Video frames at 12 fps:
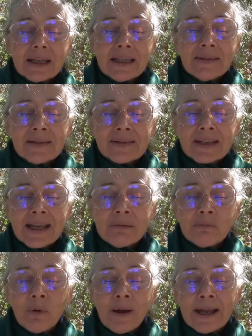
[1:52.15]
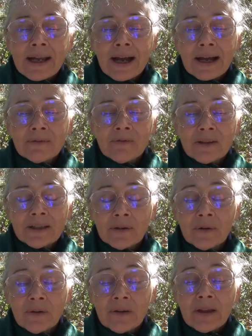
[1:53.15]
In the same way, I
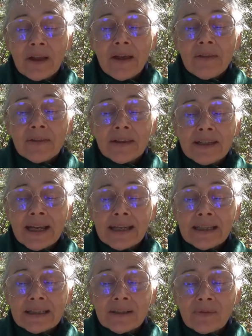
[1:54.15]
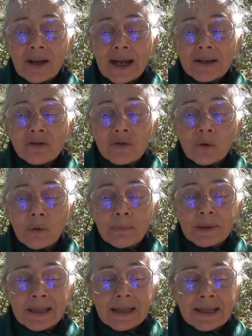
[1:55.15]
feel the negative astral
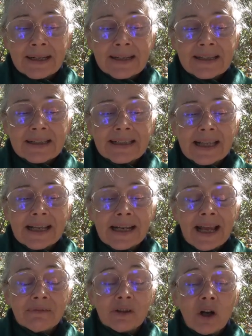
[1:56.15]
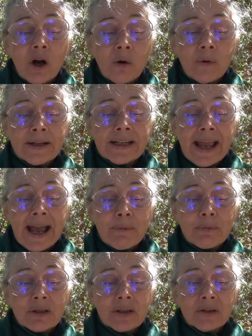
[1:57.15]
beings that have co
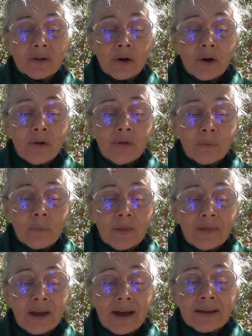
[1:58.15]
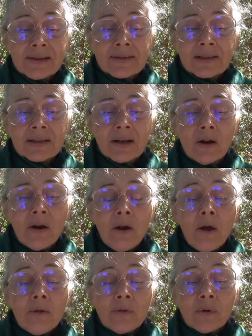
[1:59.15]
inhabited Earth with us
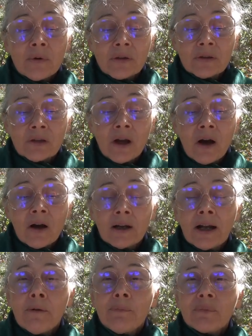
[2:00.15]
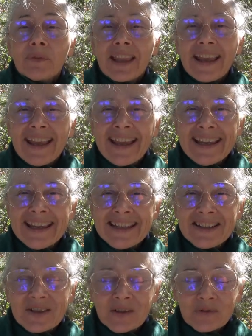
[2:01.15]
through the long
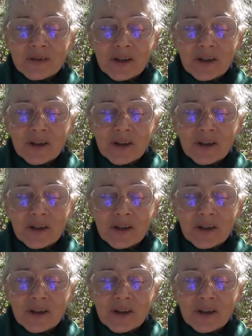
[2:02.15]
age of